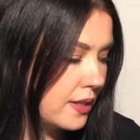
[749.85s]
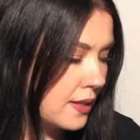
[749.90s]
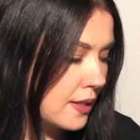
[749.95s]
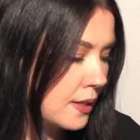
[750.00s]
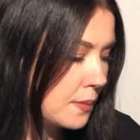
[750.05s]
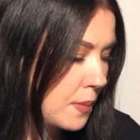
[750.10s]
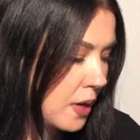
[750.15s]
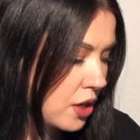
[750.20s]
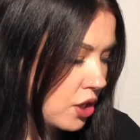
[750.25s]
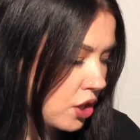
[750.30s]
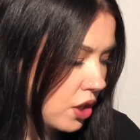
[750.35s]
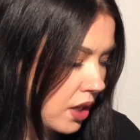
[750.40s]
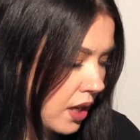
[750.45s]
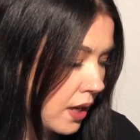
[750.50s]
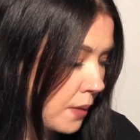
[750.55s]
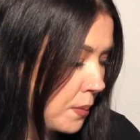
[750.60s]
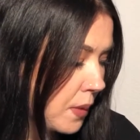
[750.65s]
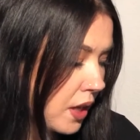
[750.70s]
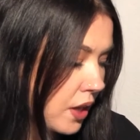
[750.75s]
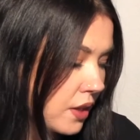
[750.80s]
especially
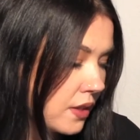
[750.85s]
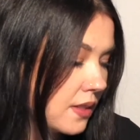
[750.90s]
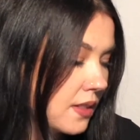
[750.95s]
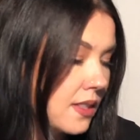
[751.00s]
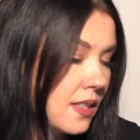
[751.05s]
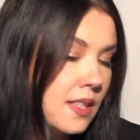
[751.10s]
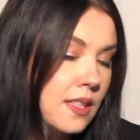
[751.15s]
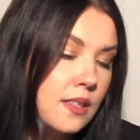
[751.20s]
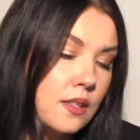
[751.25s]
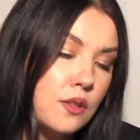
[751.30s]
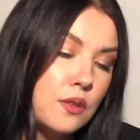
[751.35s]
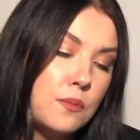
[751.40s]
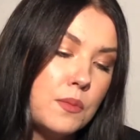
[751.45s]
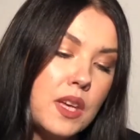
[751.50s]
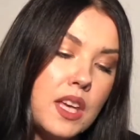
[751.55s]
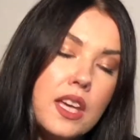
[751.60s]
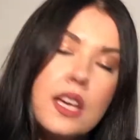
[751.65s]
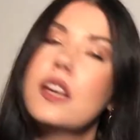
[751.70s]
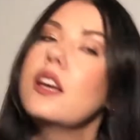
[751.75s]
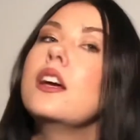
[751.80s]
because this, to
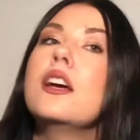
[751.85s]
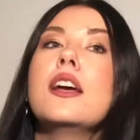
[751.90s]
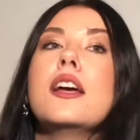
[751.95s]
me,